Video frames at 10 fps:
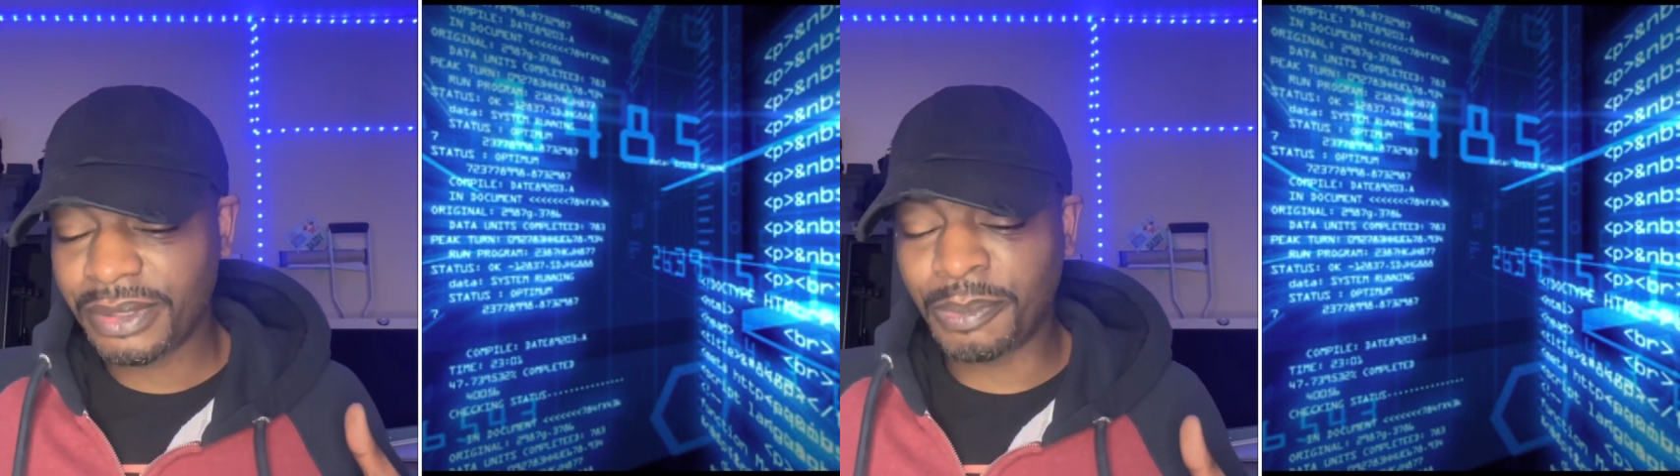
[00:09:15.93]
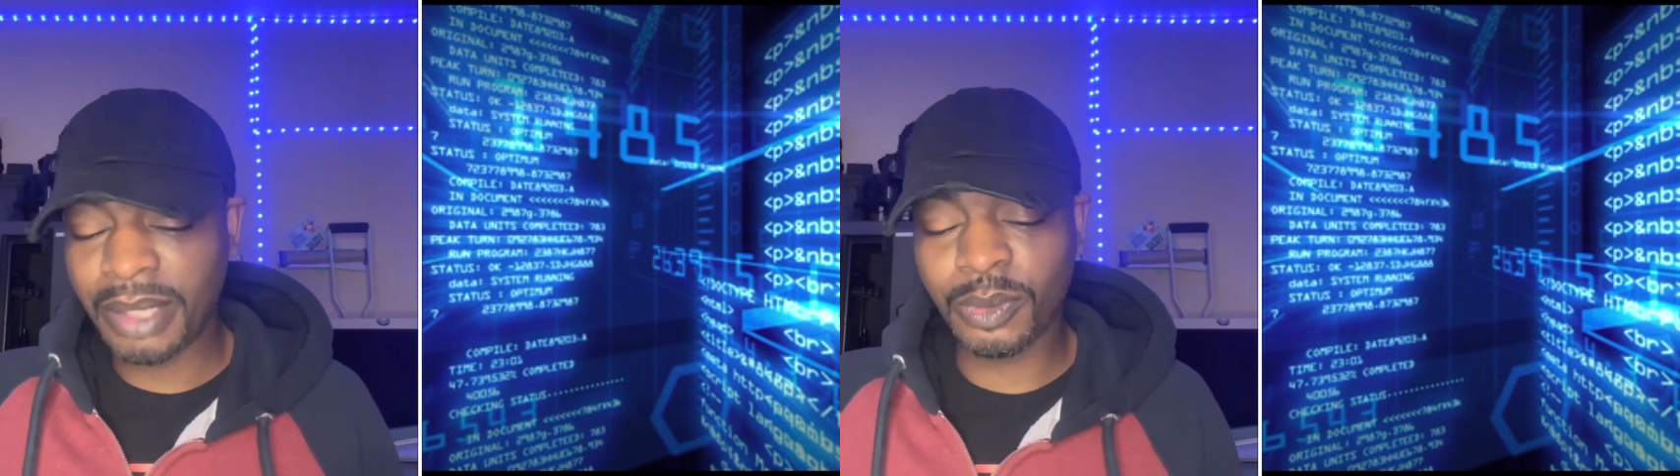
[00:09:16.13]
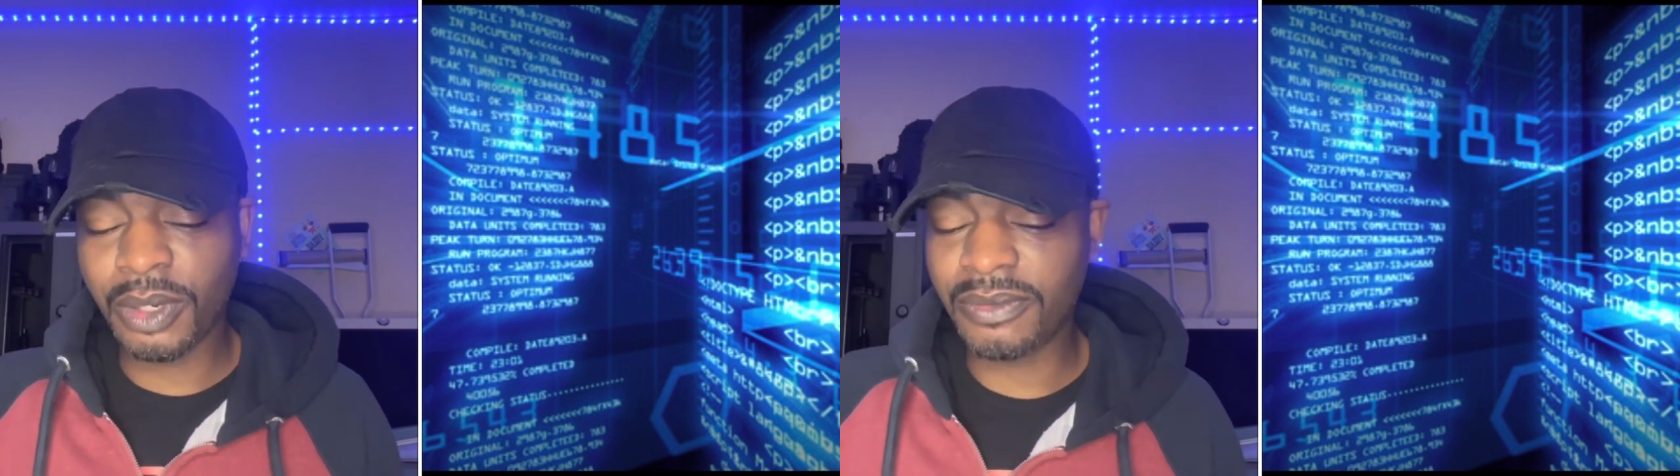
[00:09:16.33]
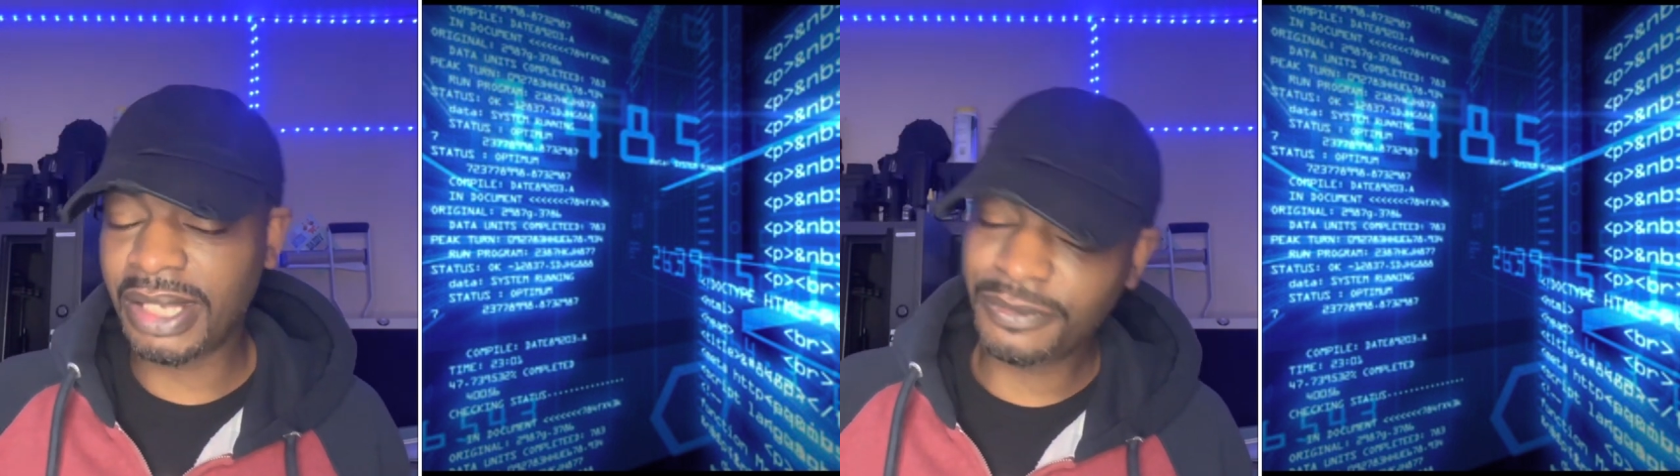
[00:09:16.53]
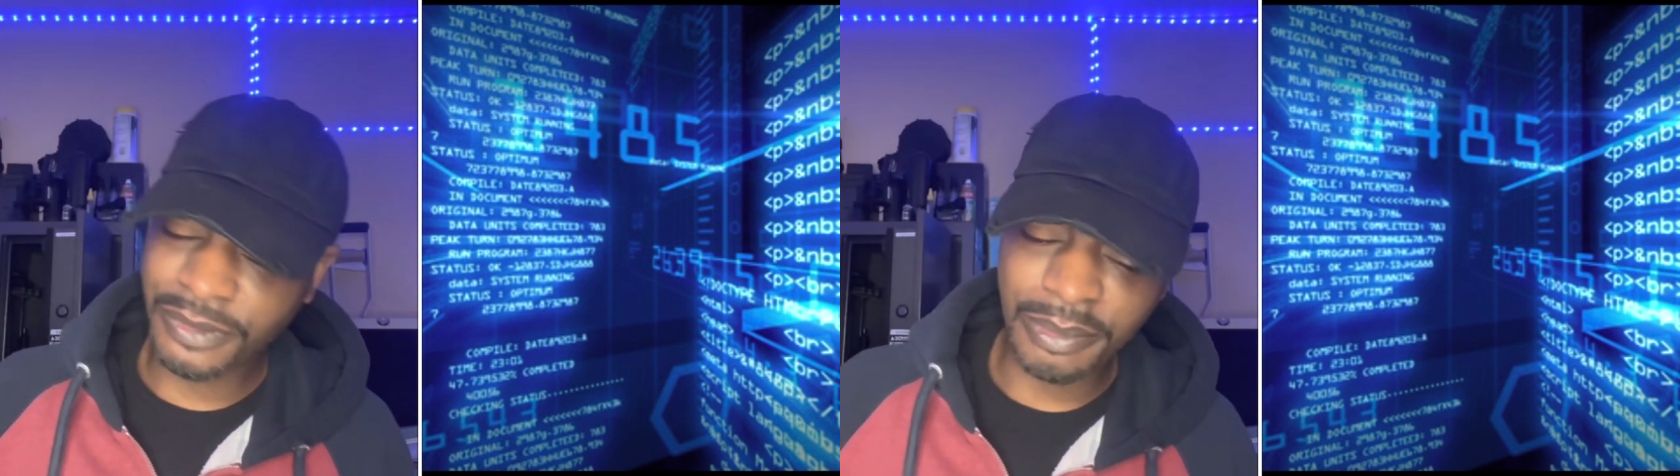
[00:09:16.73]
the paperwork
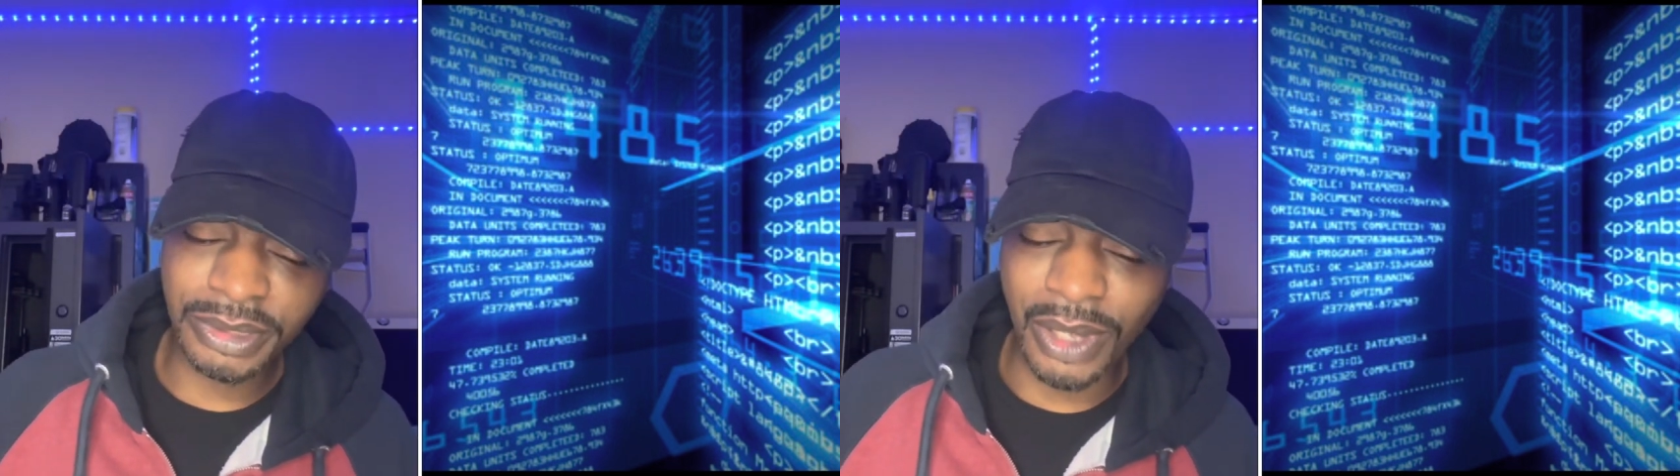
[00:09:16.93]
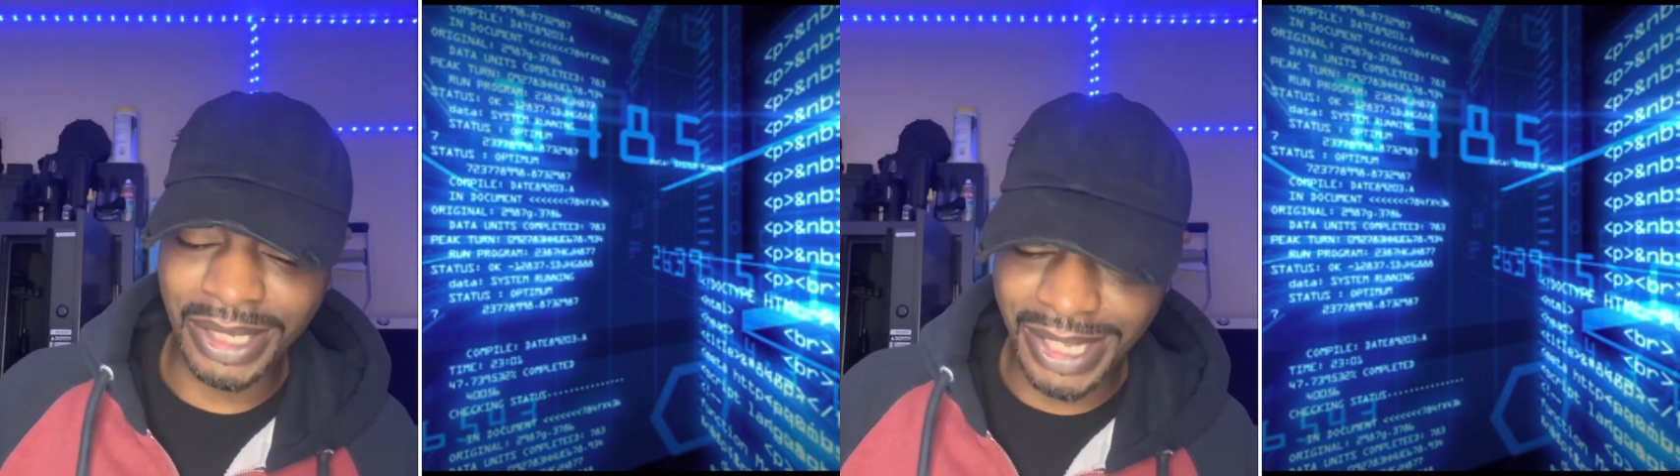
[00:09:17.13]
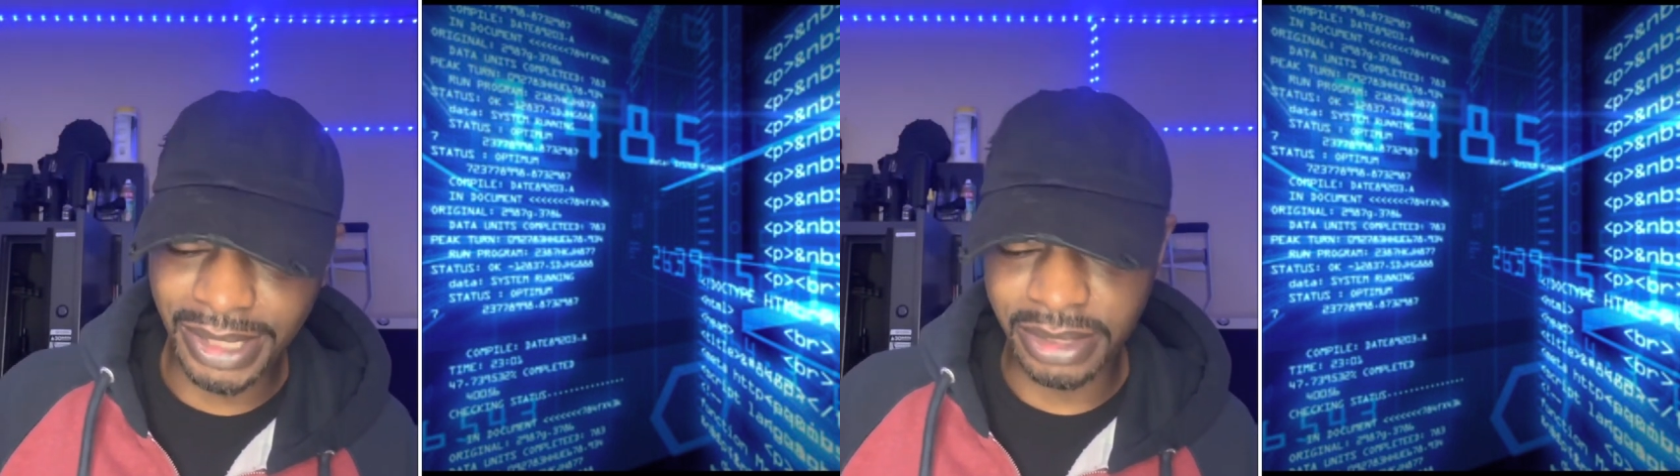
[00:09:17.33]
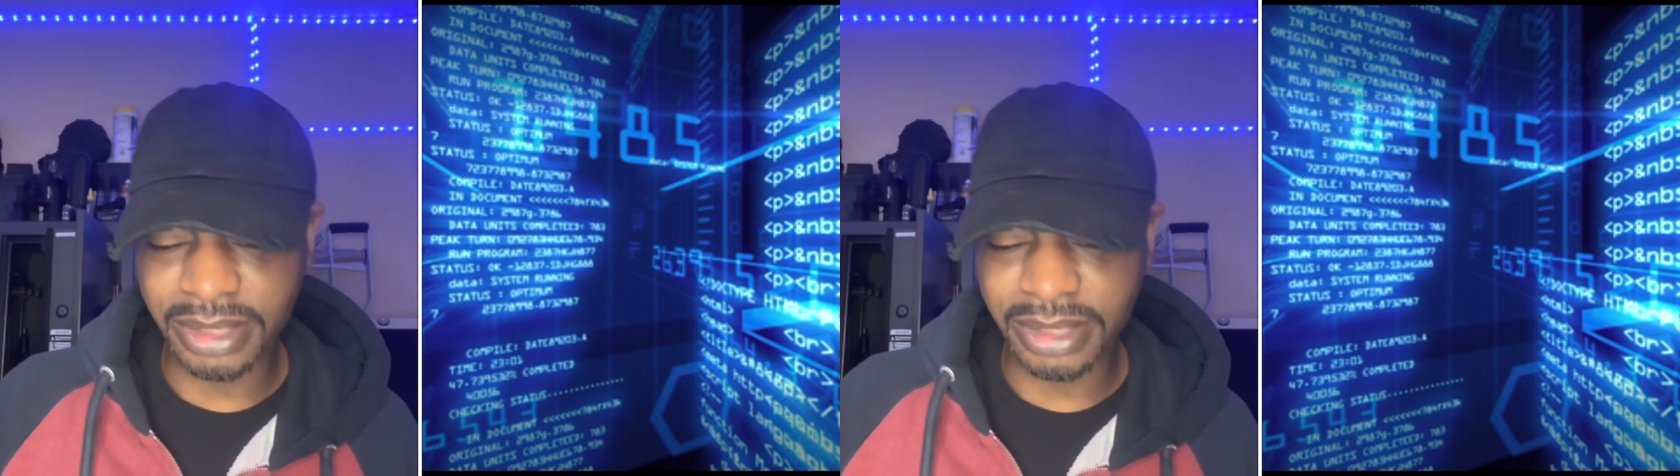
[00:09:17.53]
right in front of me, so I can't get